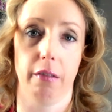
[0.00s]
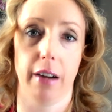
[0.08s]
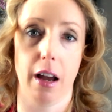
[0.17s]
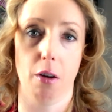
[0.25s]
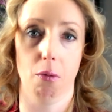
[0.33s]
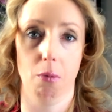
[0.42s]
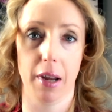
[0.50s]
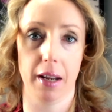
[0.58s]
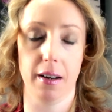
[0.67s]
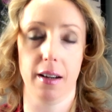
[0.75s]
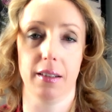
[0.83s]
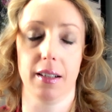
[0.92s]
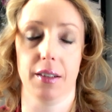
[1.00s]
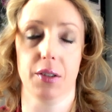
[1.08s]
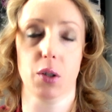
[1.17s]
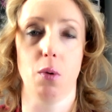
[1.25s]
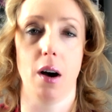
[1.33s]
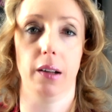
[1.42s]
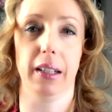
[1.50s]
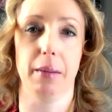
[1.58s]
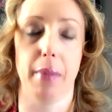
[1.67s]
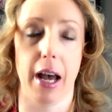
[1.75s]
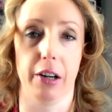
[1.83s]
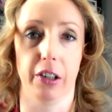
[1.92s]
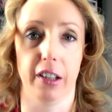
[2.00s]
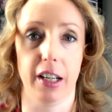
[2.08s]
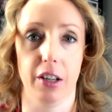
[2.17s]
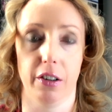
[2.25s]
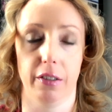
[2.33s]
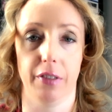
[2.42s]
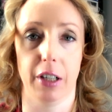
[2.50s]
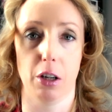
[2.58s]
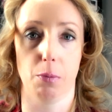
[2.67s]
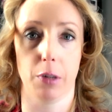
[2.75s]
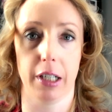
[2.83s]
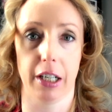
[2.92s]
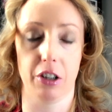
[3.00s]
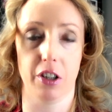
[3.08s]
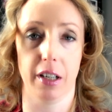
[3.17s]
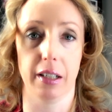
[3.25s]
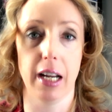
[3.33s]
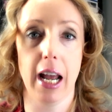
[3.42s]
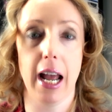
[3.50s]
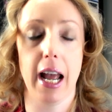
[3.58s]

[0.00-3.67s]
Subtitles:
around when does quality matter in your video production.